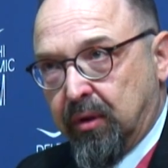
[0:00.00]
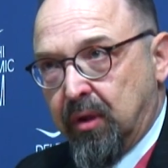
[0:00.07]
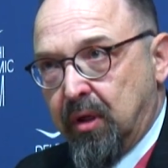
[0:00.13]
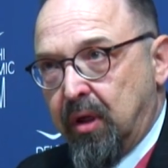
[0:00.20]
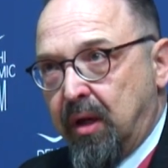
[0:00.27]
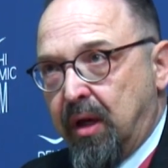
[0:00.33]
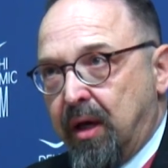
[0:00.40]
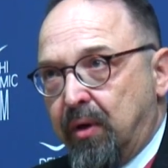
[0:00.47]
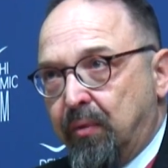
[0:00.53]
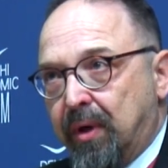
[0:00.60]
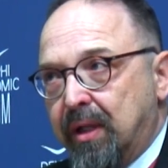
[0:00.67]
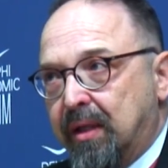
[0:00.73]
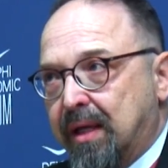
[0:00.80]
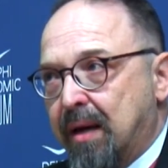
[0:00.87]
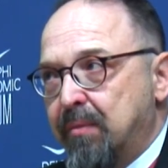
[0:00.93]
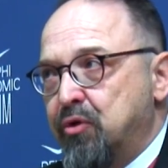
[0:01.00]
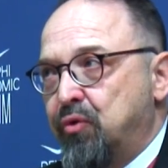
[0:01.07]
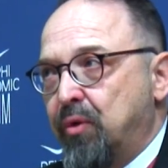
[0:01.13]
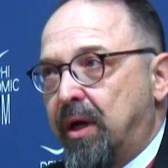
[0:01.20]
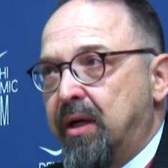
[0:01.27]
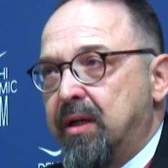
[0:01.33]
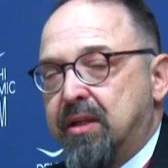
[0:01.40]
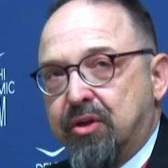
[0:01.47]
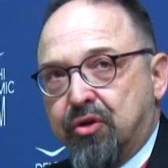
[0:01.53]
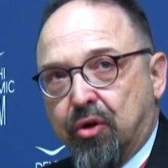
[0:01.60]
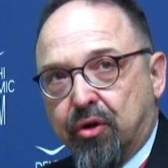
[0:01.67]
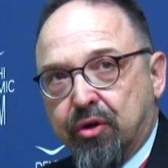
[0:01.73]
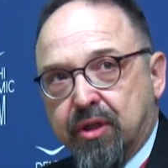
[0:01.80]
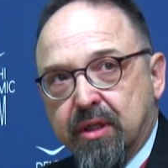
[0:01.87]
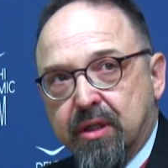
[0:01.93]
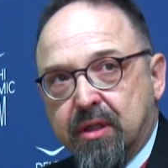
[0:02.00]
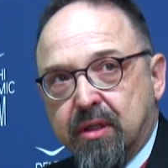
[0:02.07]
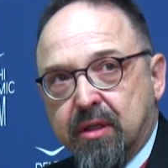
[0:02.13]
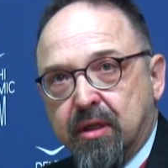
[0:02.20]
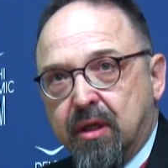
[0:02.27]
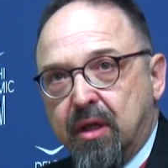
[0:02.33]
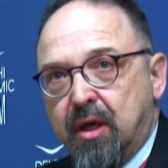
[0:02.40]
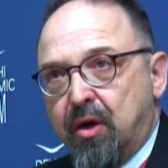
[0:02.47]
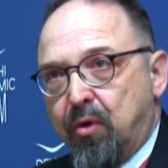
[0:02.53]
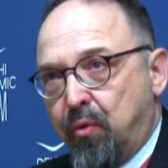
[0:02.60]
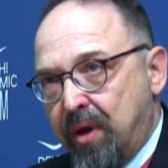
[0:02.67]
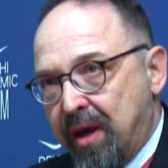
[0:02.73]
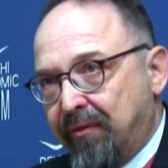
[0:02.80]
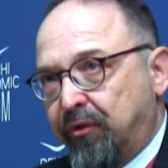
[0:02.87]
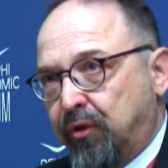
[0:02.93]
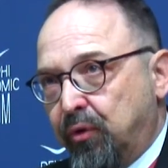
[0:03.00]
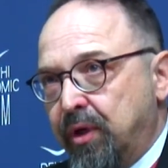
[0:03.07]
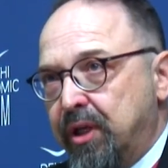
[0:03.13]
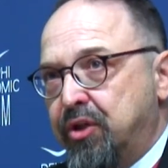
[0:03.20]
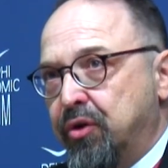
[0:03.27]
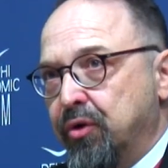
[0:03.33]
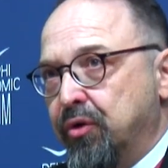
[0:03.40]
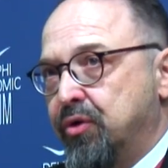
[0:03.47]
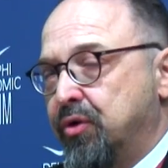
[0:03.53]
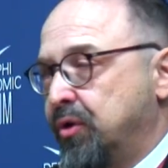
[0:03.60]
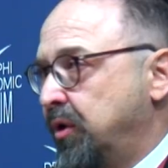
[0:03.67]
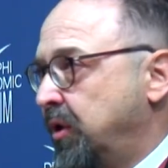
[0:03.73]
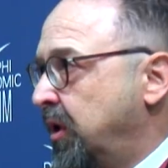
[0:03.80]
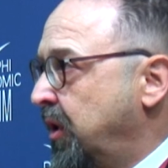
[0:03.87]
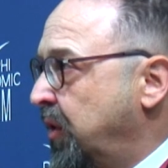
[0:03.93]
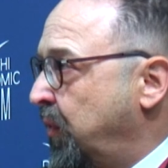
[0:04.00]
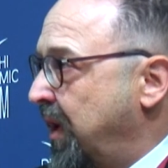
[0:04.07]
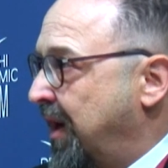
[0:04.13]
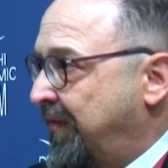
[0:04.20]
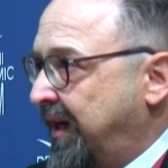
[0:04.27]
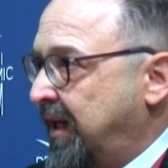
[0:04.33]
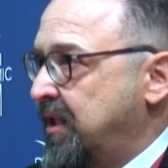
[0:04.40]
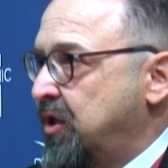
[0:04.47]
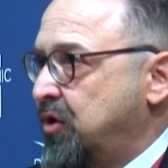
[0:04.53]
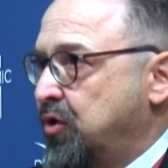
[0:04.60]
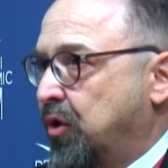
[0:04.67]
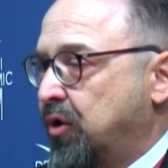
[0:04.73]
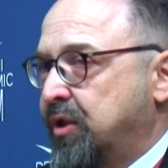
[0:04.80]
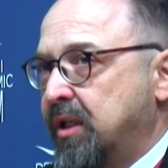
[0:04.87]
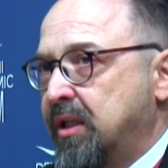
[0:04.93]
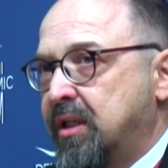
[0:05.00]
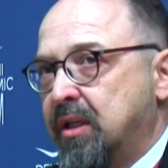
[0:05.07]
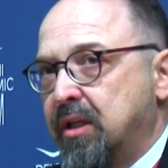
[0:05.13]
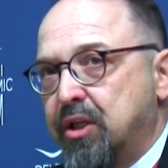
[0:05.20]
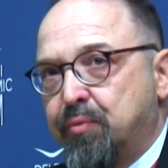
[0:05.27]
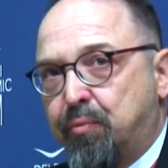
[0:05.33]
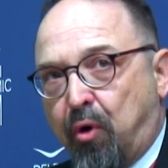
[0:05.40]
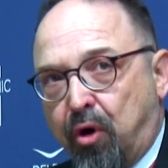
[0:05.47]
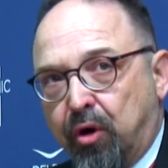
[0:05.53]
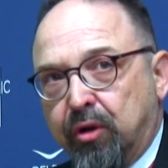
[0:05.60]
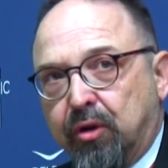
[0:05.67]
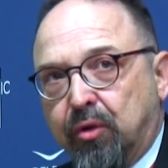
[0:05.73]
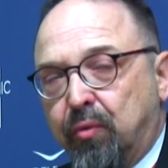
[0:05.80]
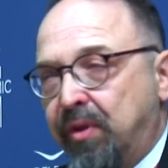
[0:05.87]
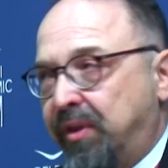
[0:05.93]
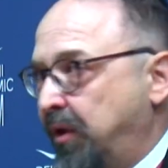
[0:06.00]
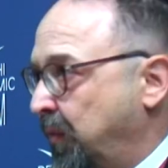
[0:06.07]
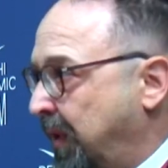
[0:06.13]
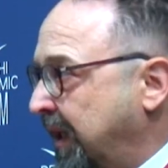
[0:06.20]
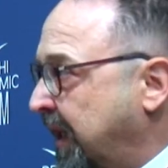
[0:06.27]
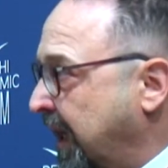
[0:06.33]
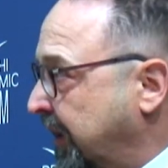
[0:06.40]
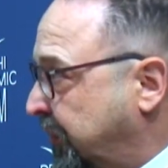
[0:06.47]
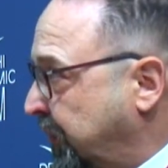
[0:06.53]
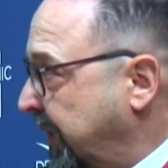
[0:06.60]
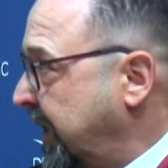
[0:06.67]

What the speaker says: And when it comes to energy sources, we have two issues. We have energy sources spawned within one country.